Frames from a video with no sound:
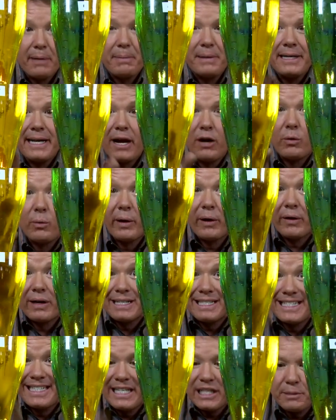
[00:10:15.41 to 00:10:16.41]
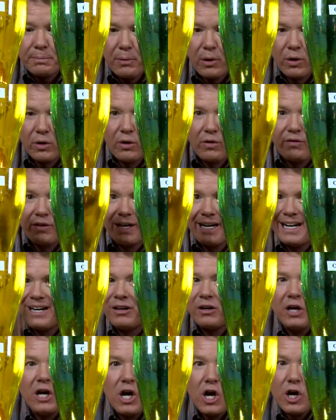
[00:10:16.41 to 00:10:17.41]
up and down, whereas this part over
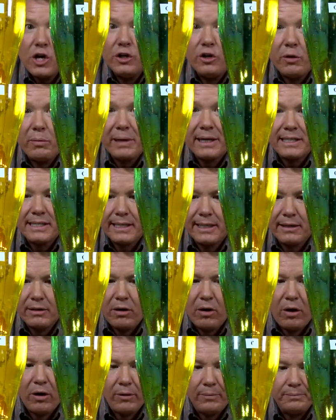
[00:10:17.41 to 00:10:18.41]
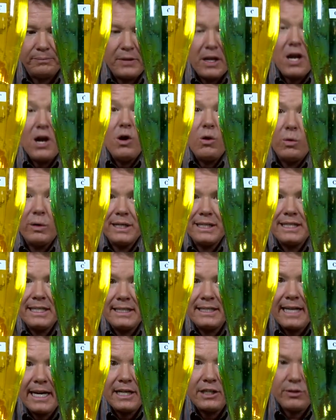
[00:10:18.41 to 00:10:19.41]
here, no mixing at all. What does
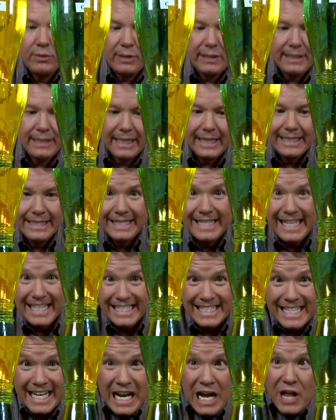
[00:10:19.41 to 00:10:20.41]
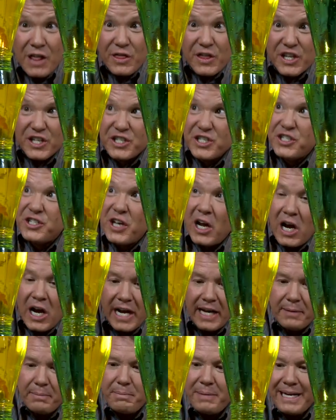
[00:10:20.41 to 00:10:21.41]
this say to us? It's this. The
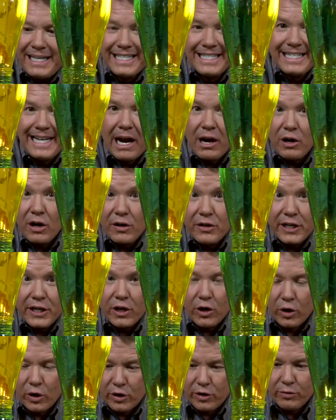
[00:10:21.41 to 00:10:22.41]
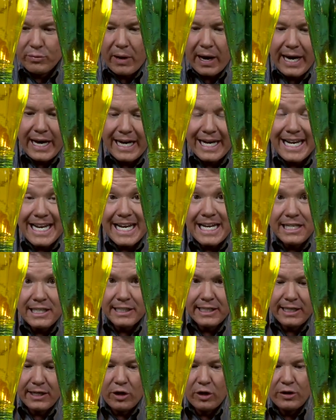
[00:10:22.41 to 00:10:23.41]
sun beats down on the earth, right? It
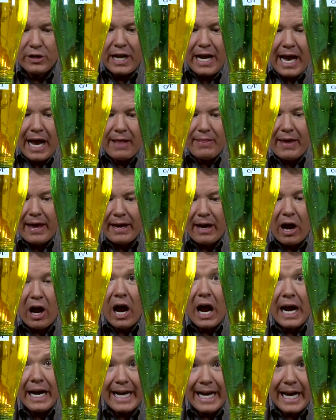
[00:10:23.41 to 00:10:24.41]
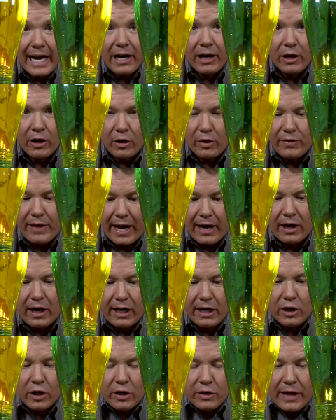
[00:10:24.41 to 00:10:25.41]
heats the earth, and that hot air, or
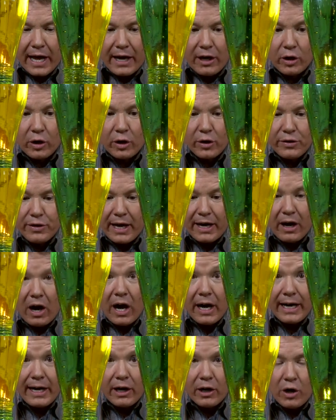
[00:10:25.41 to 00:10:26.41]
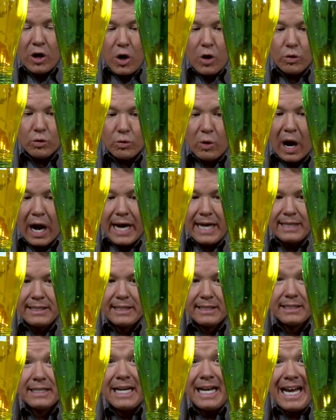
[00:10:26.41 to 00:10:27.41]
that, that earth, that hot air
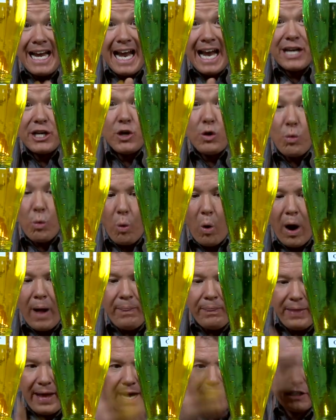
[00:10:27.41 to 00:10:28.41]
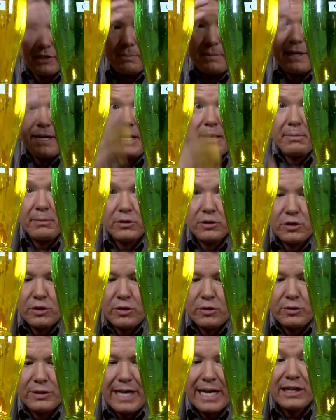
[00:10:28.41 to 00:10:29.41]
rises. And you want that to be able
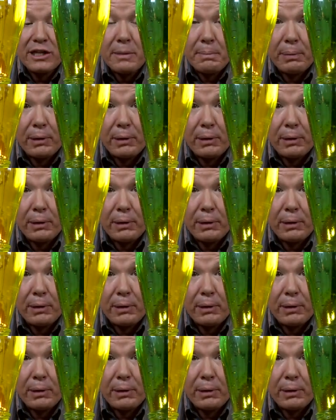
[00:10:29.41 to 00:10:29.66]
to take the